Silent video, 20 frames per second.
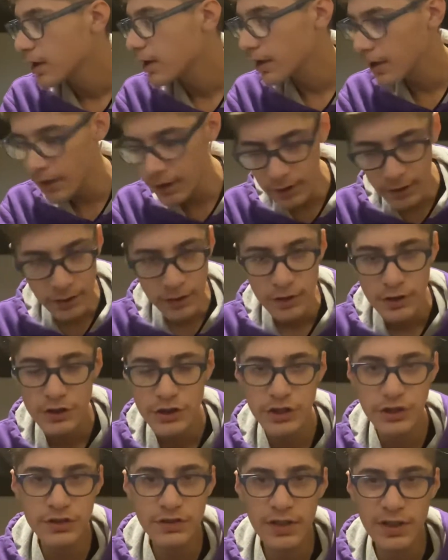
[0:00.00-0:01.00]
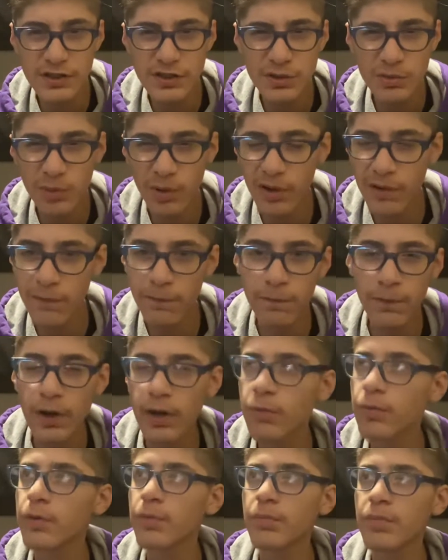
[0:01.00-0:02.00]
Hey, she said she wanna
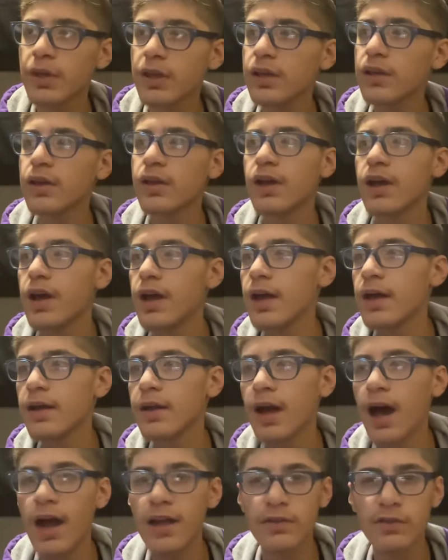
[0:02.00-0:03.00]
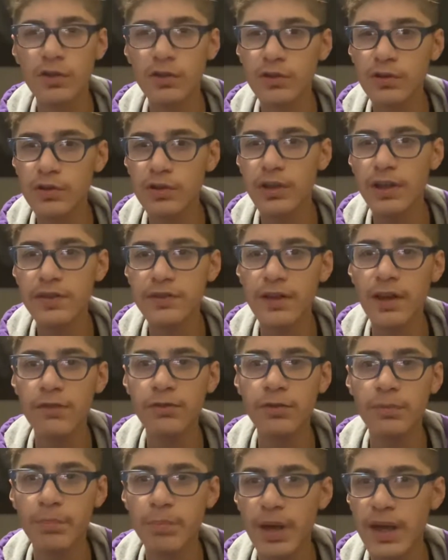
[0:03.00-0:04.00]
fuck with me. Hey, I told her let's have
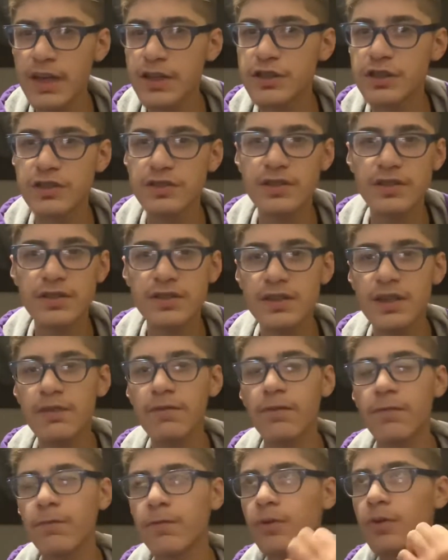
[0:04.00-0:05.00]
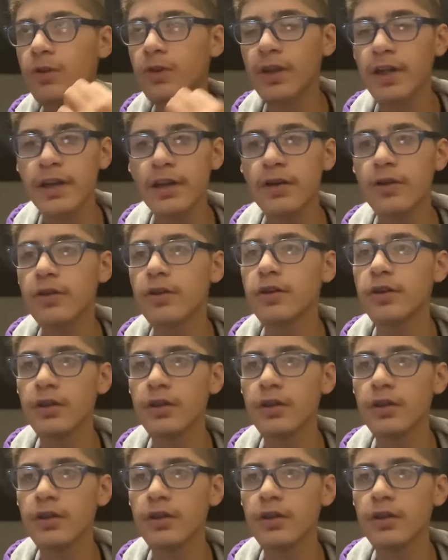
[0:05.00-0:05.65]
some patience and save it for later.